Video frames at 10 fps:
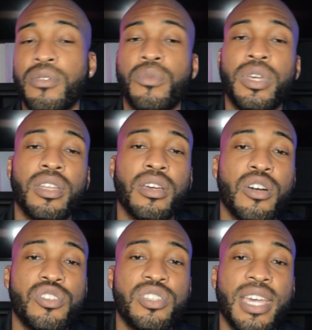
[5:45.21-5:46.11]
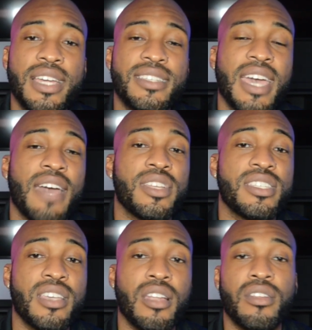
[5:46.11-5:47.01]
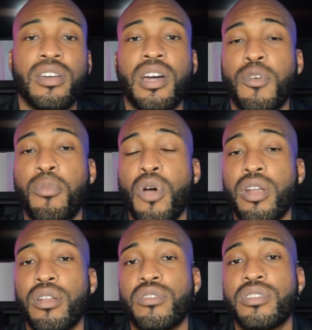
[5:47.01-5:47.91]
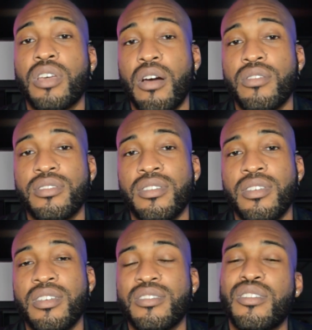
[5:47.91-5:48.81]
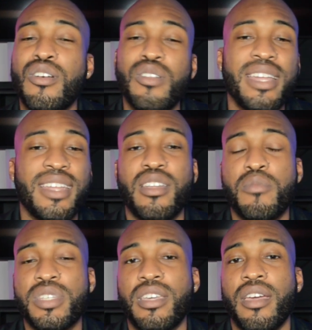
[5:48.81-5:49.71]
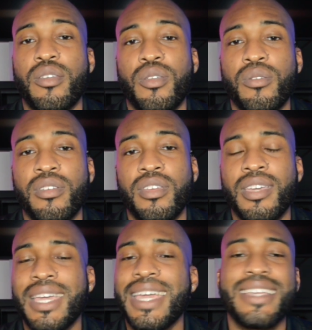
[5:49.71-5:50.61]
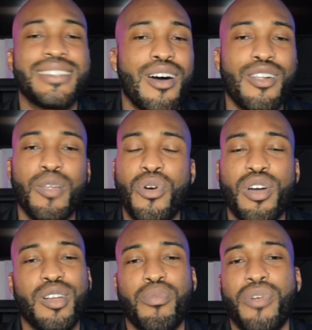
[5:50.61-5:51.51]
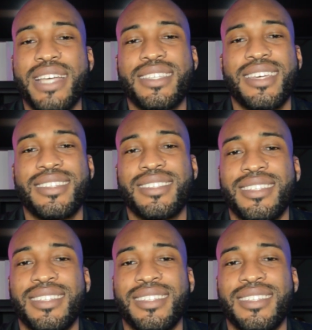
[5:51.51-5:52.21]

we can negotiate to have the seller to cover part of those costs, so don't let that number scare you. It's all a part of the process.